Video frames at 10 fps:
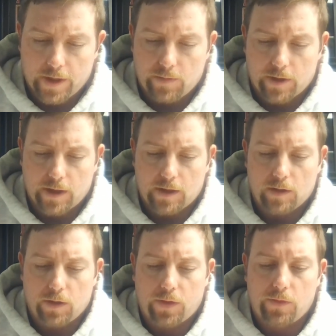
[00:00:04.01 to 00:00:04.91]
and we're going to
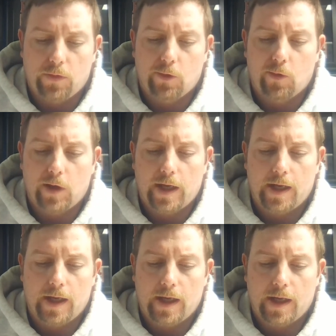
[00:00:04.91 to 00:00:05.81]
go through
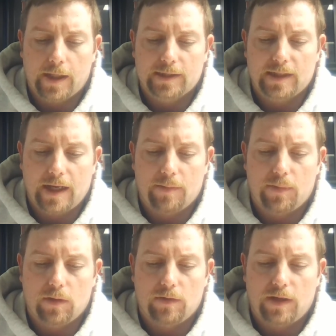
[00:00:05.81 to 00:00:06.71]
a
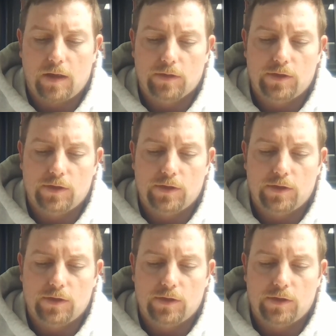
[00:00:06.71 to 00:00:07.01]
example of how